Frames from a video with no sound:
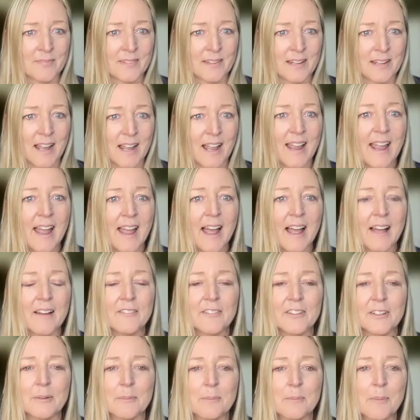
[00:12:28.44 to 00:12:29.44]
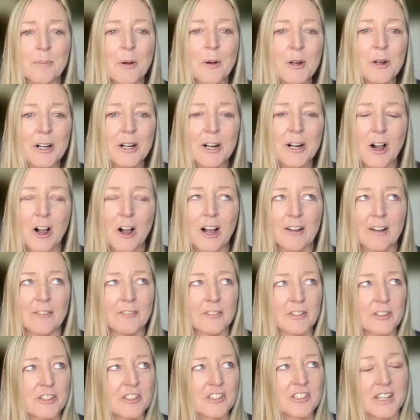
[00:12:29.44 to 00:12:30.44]
I haven't put it off
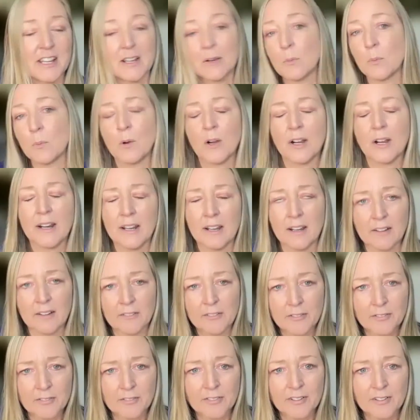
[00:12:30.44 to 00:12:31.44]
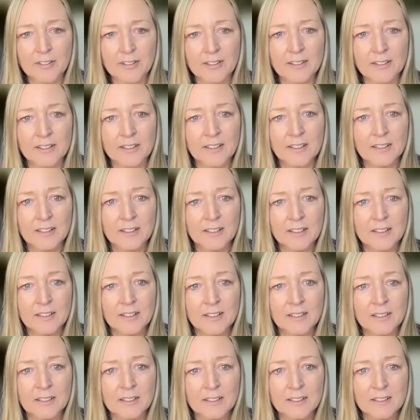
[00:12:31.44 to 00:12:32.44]
or said, what if?
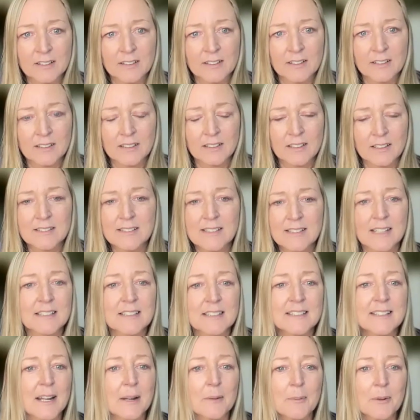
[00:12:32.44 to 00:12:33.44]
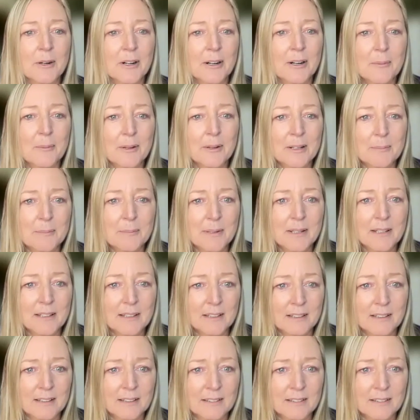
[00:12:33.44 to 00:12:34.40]
Because that's not where I want to be.